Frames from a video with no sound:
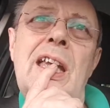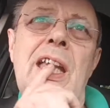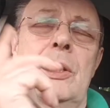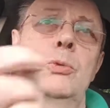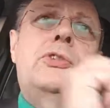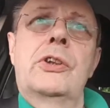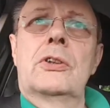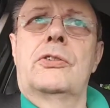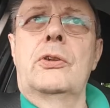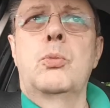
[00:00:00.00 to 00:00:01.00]
It all
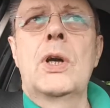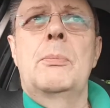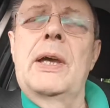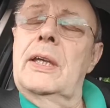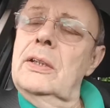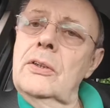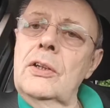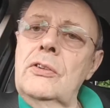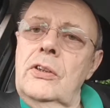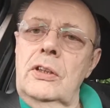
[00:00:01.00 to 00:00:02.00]
started way back in
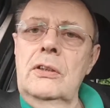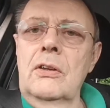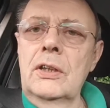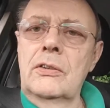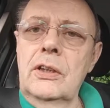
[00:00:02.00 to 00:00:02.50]
1990,